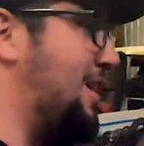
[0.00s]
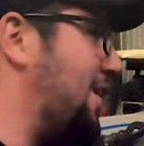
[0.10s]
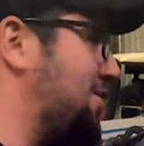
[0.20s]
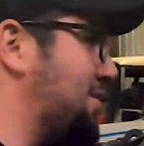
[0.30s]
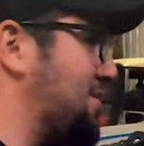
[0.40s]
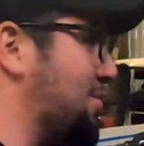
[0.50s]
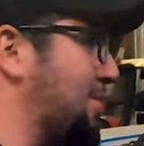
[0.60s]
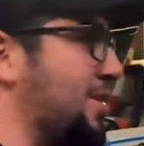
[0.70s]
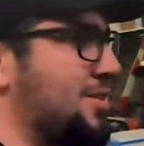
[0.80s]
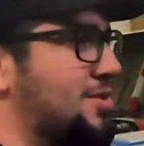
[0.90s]
actually still
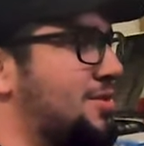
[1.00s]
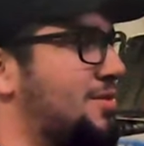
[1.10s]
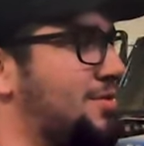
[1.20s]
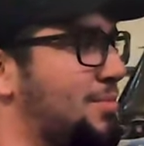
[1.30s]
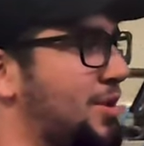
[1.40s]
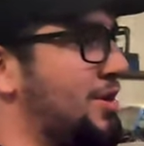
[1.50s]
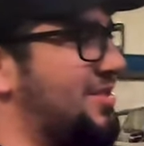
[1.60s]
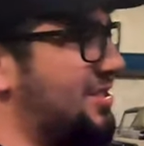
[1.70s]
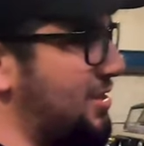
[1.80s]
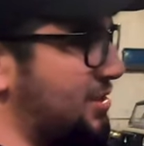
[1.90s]
runs, but
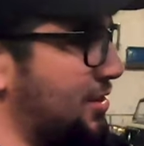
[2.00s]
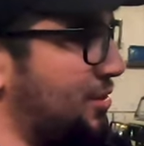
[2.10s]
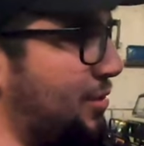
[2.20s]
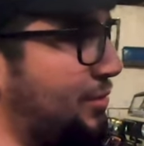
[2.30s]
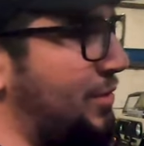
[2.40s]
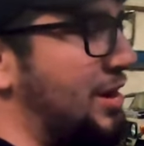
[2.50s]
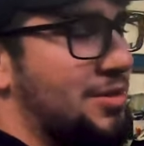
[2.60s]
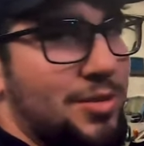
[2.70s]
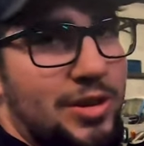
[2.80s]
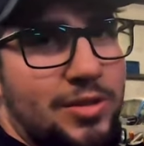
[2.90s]
just needs a little fine
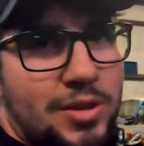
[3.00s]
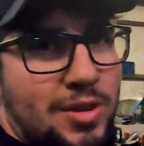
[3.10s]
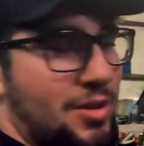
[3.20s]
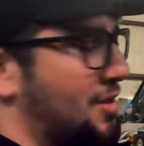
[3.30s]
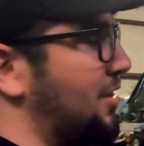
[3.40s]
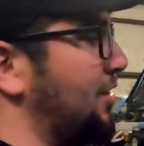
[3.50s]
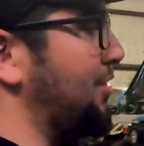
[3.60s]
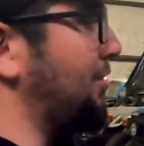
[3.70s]
tuning, little